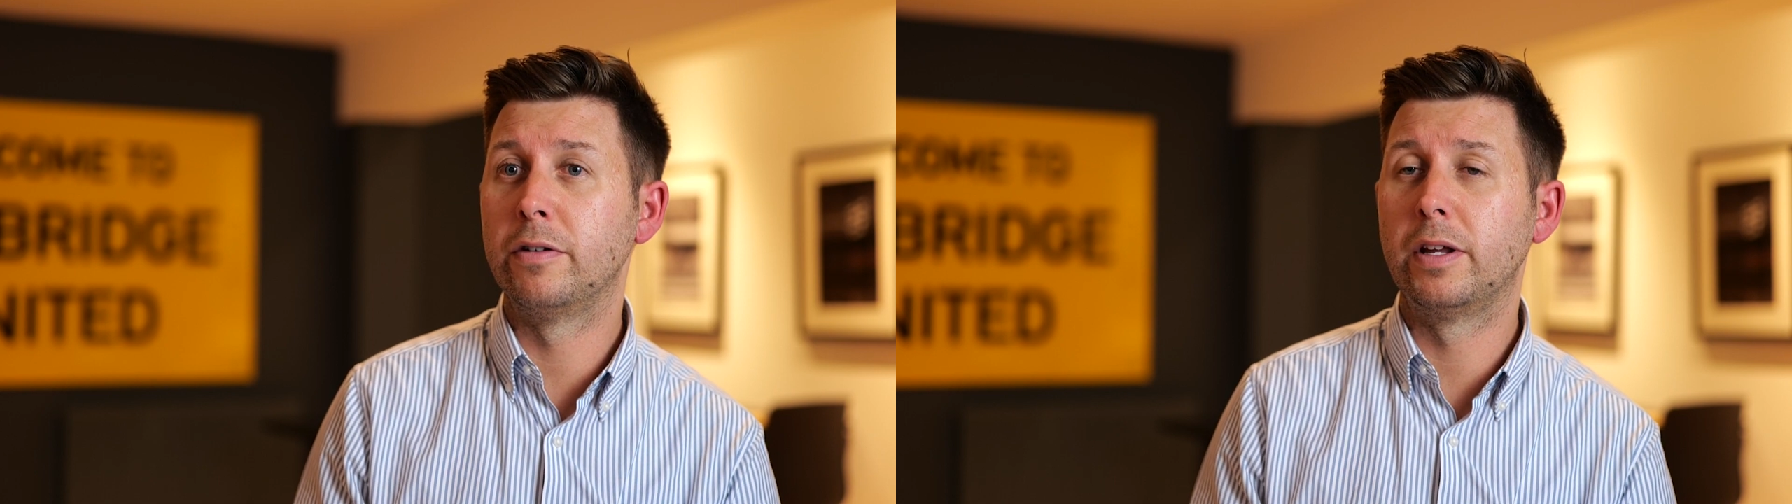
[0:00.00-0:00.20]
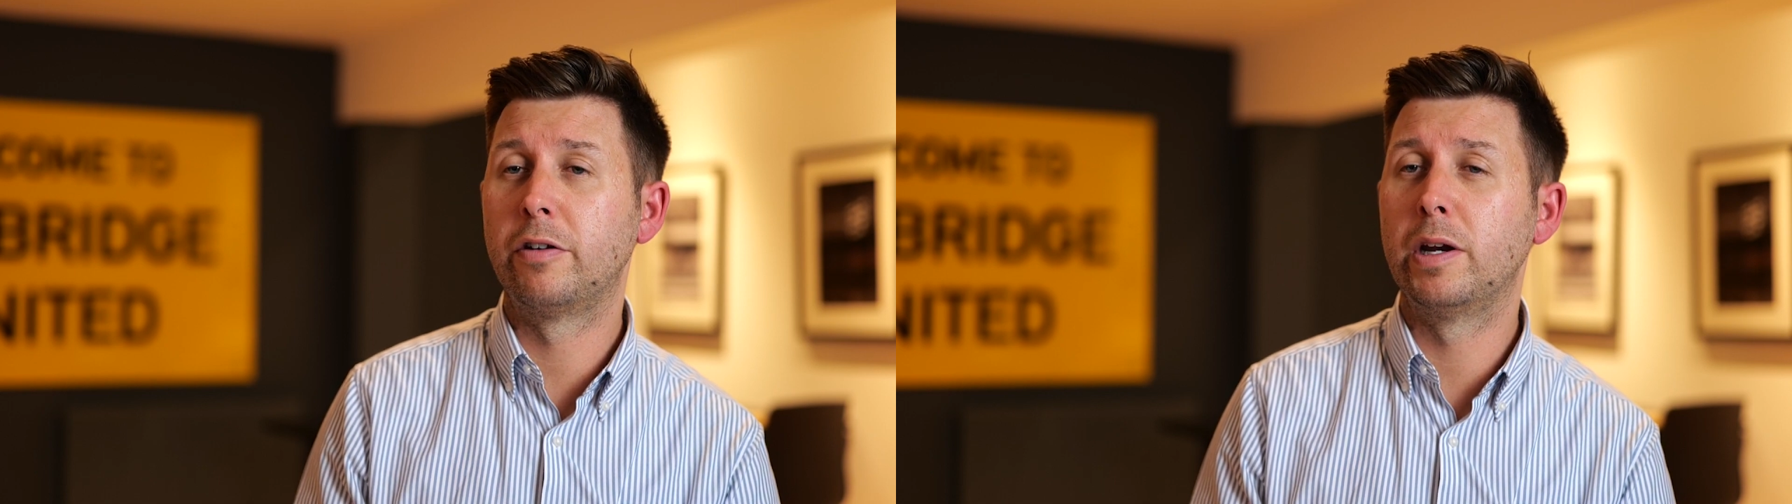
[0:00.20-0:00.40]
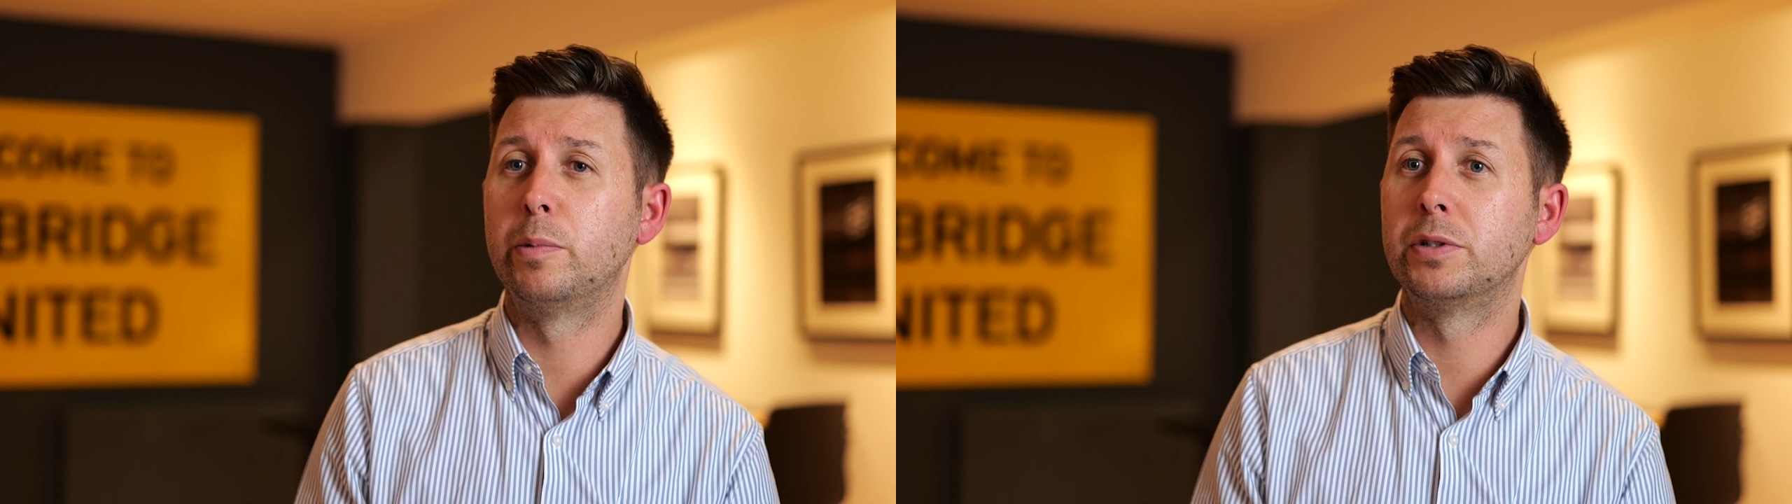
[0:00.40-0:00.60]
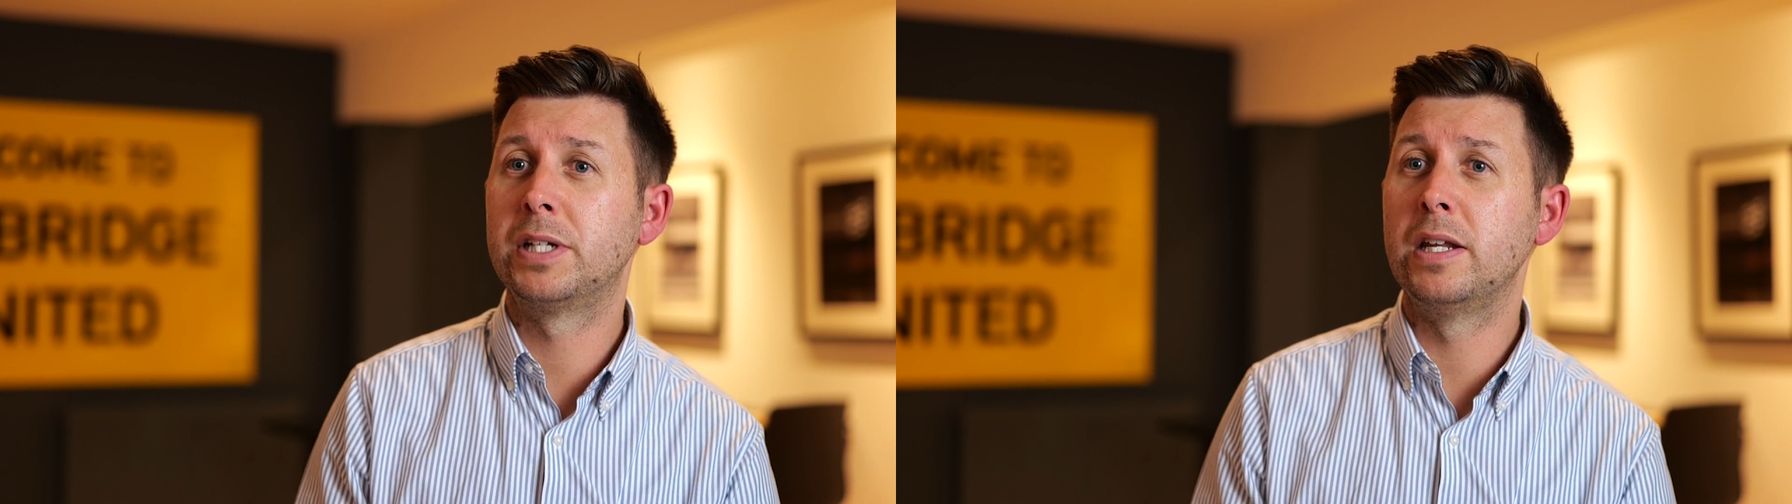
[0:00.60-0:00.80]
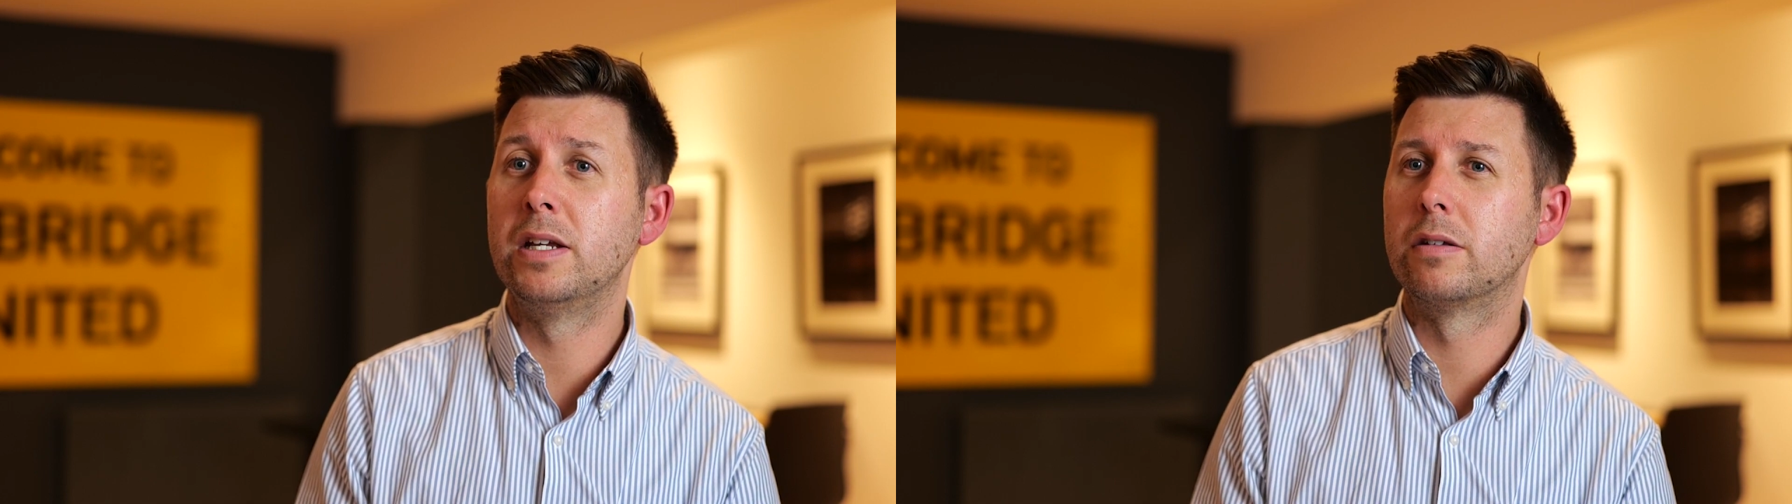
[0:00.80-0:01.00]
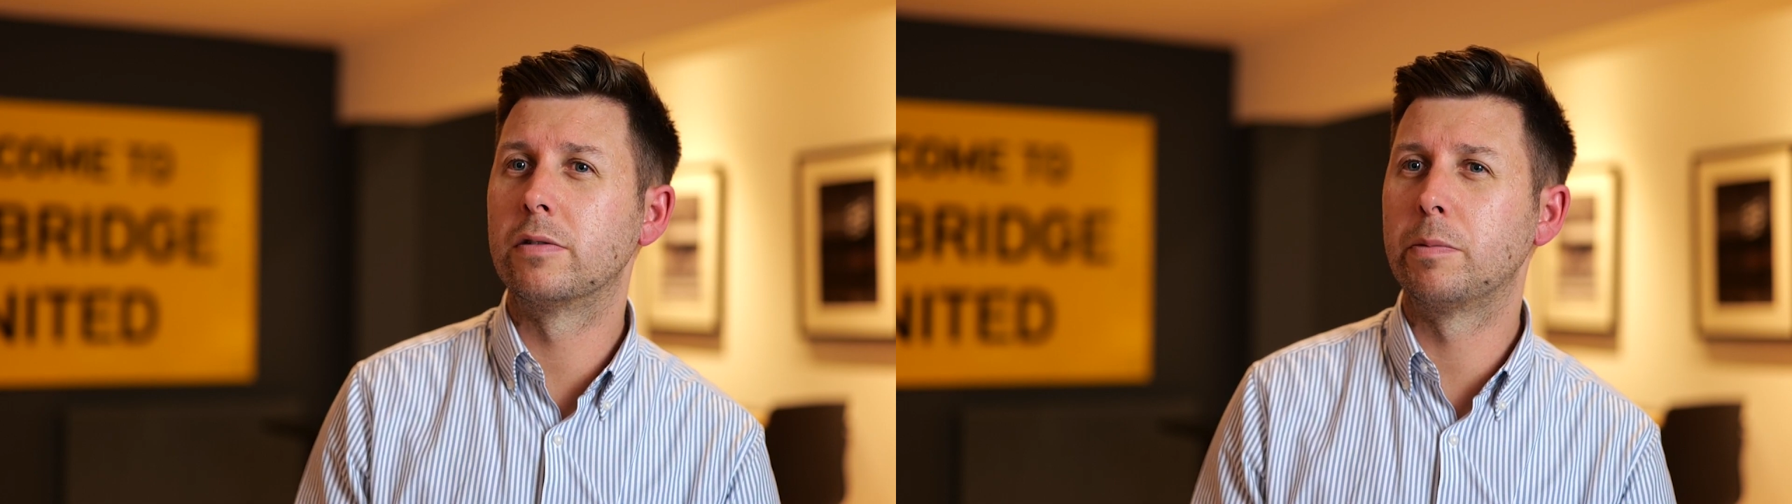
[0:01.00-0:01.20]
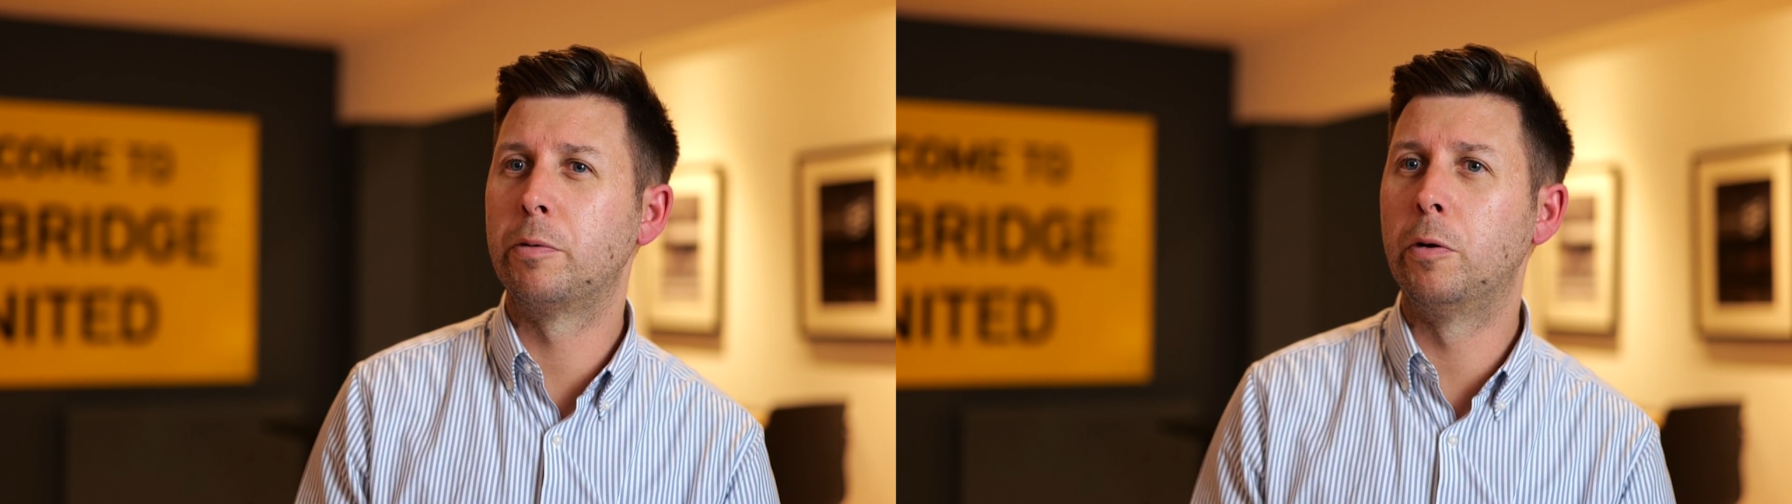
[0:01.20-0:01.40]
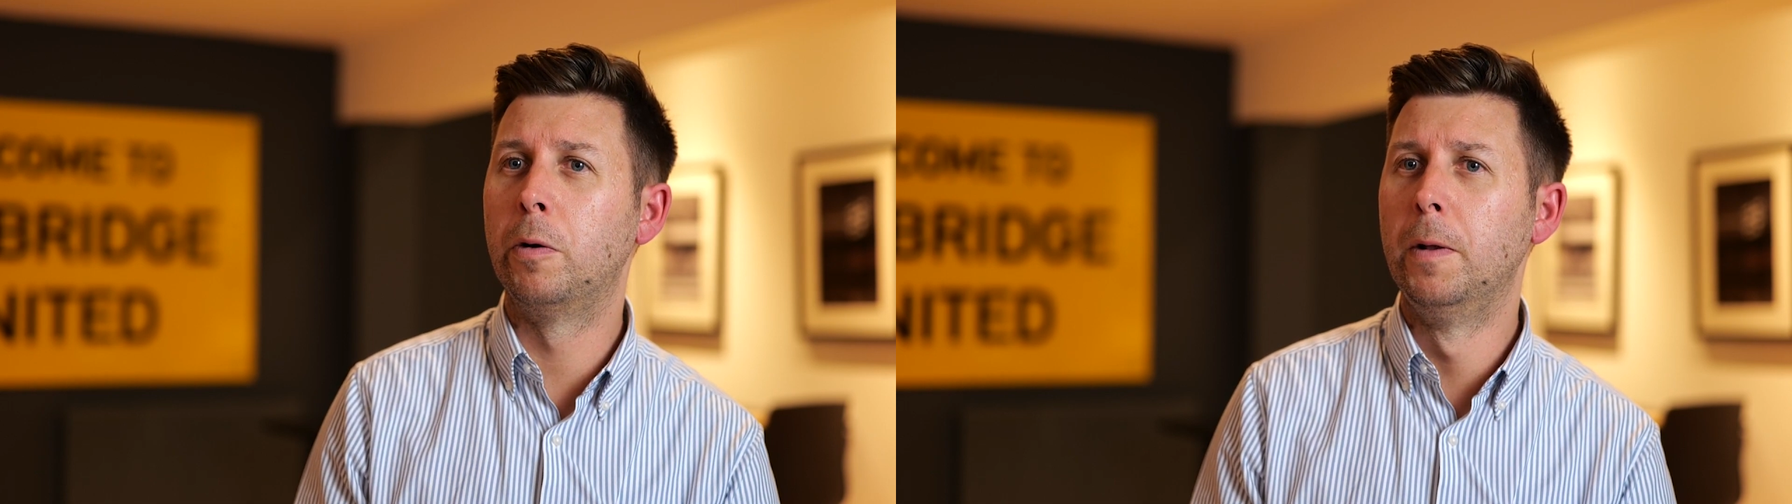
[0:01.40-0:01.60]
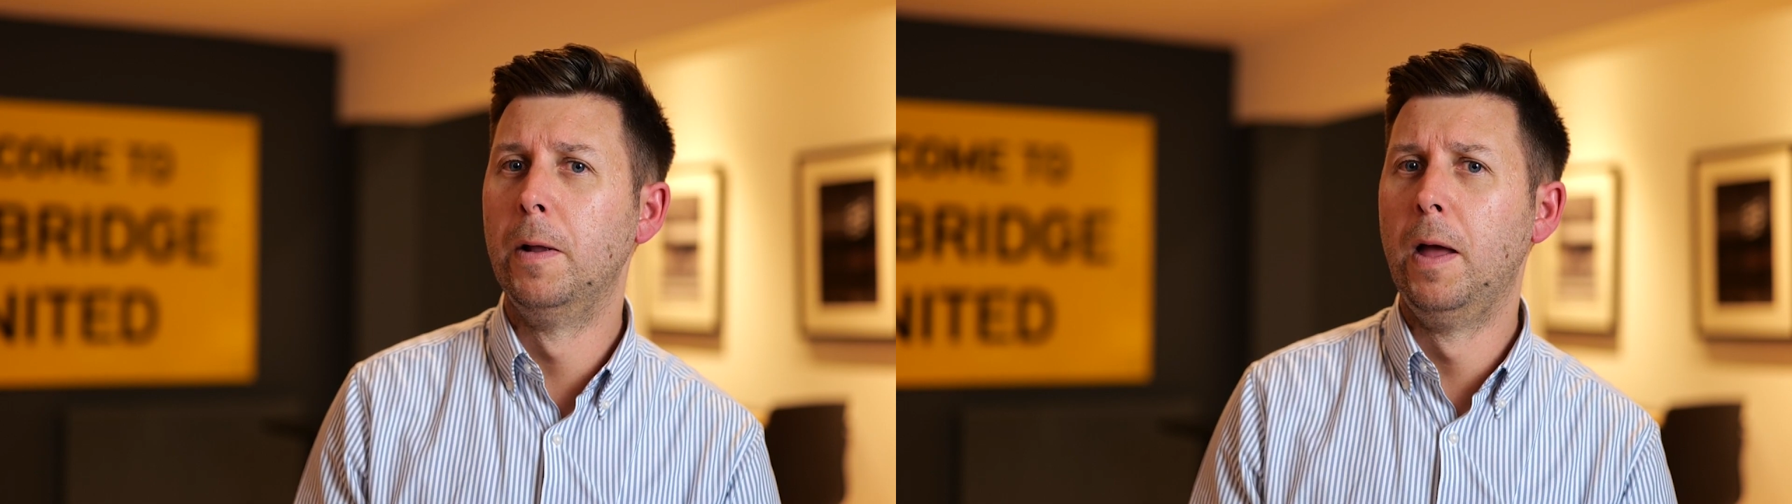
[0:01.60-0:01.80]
an incredible 10 years of support.